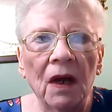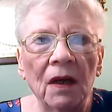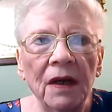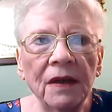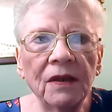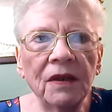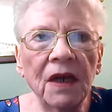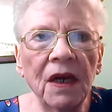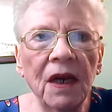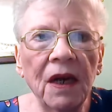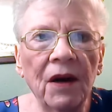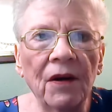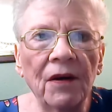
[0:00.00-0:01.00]
Let's see
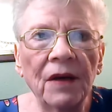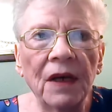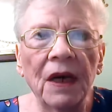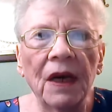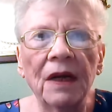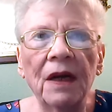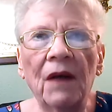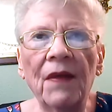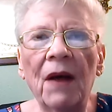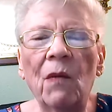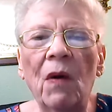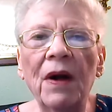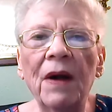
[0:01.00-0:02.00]
here. Now,
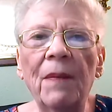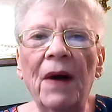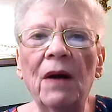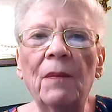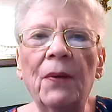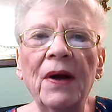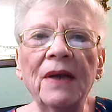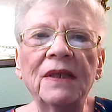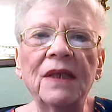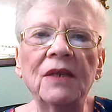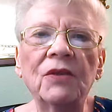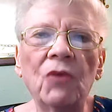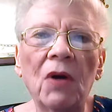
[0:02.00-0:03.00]
that one about
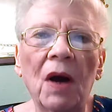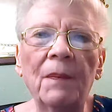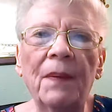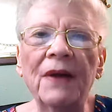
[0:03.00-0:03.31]
President Trump,